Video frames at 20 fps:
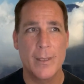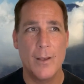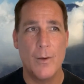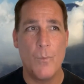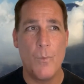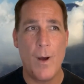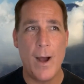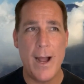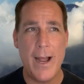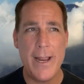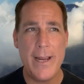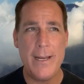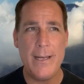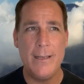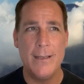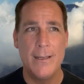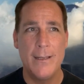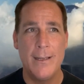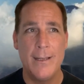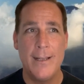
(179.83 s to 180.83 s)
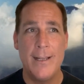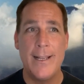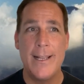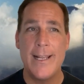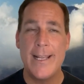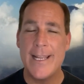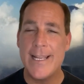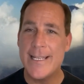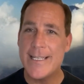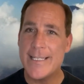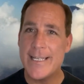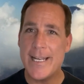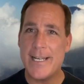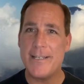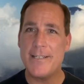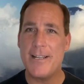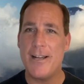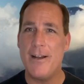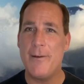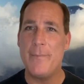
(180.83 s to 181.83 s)
Why? His
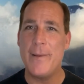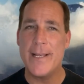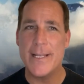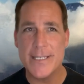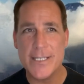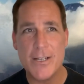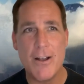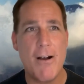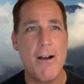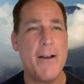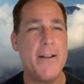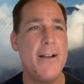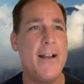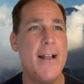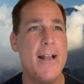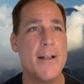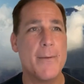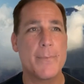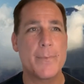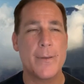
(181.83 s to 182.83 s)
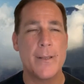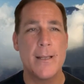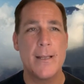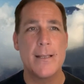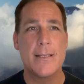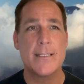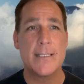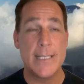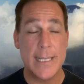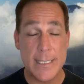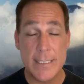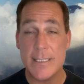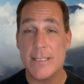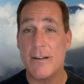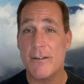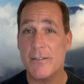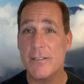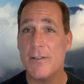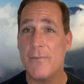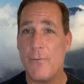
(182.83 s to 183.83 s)
income has gone up since
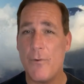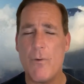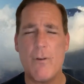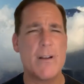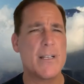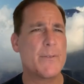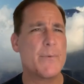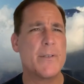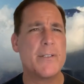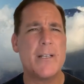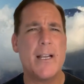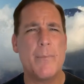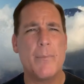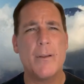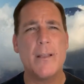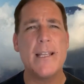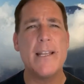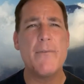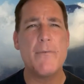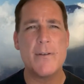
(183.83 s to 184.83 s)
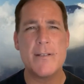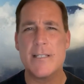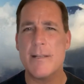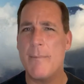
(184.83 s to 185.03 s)
their divorce, which I believe was